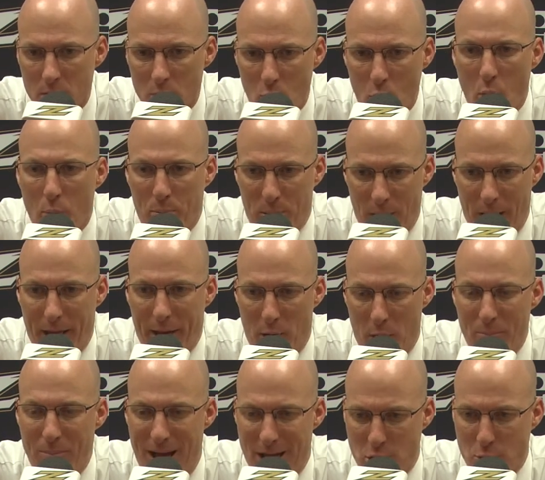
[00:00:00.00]
We're playing
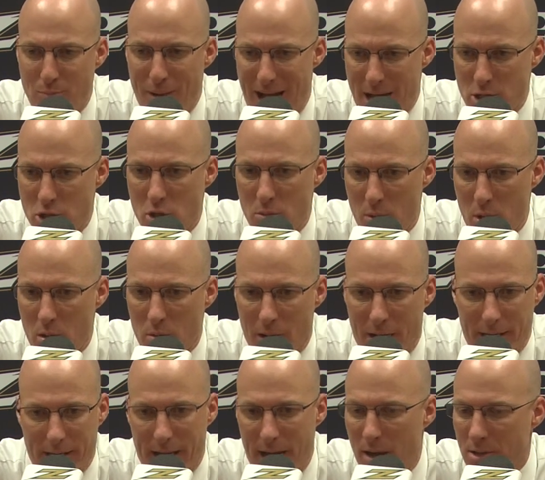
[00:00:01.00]
our best basketball
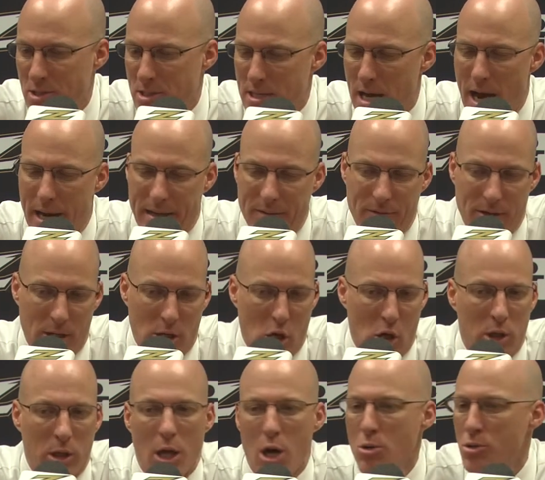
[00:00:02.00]
right now. It's not even
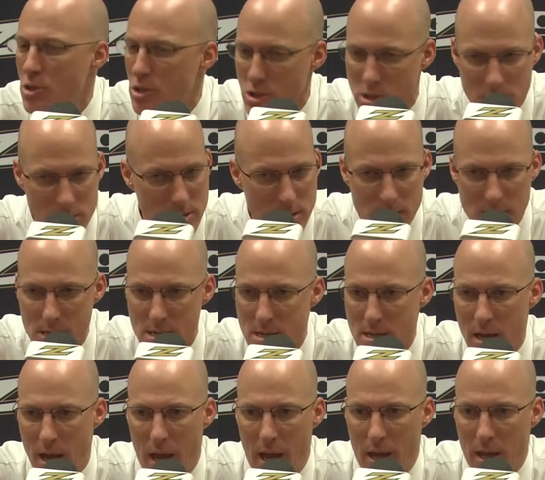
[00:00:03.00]
close.
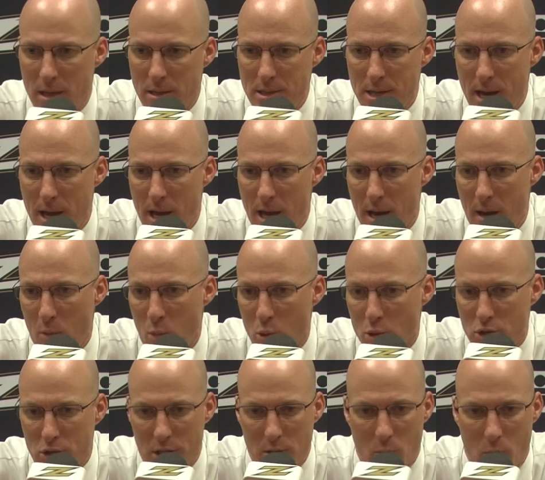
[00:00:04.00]
And
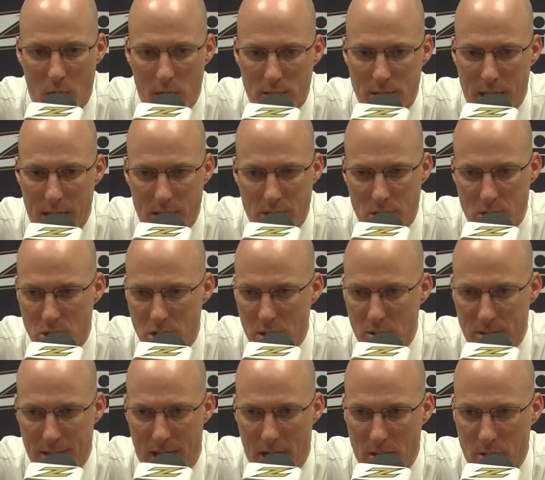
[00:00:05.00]
we'll see where it takes us
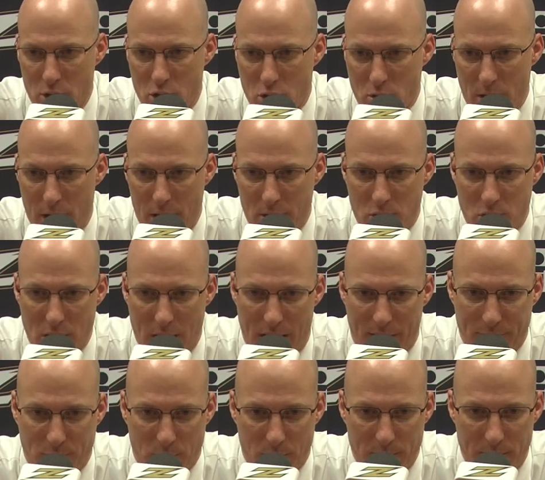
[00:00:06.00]
here down the stretch.
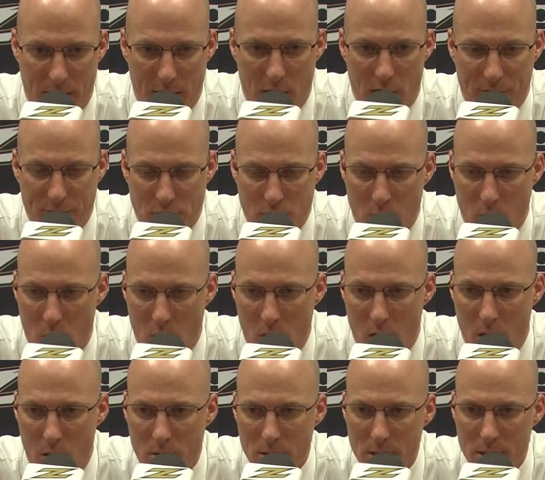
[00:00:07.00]
After a day off
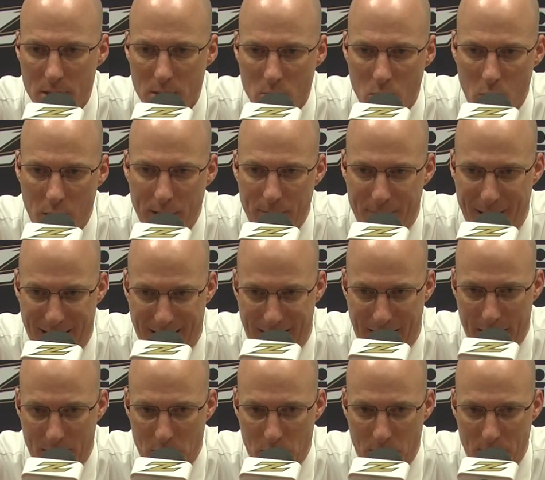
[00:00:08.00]
tomorrow, we'll get back
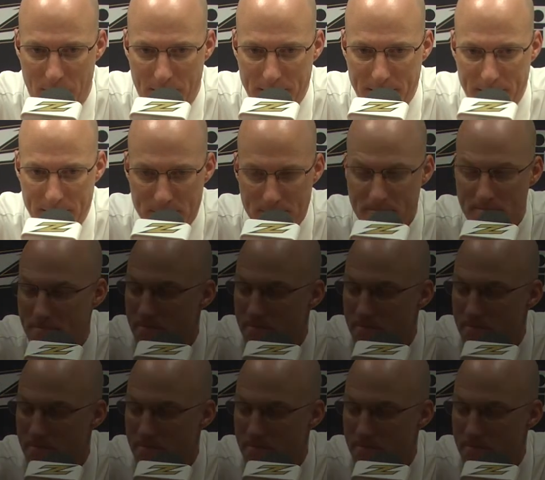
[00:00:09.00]
at it on Monday.